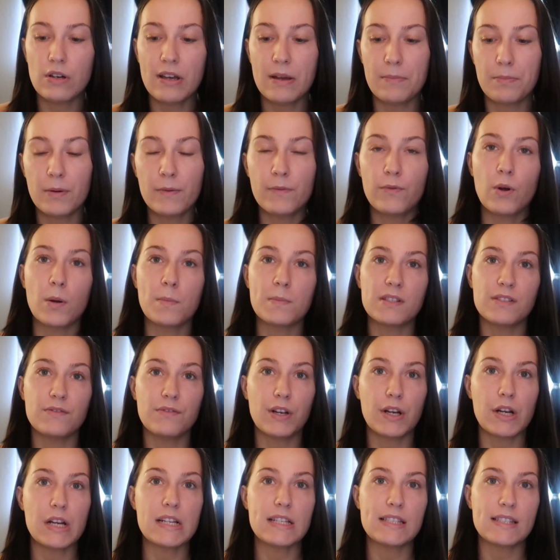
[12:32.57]
It performs
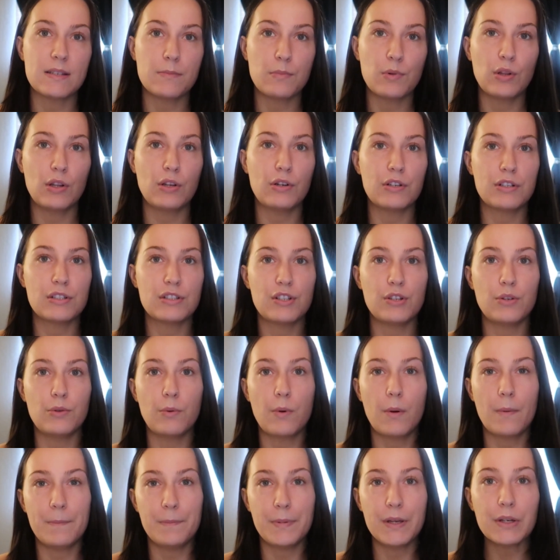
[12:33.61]
very similar
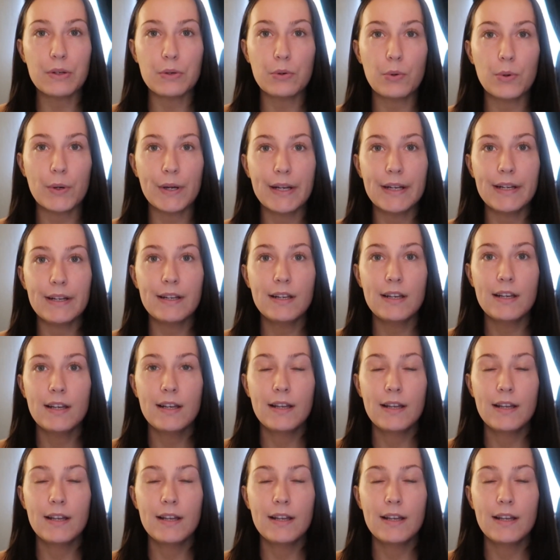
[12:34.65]
to Bitcoin,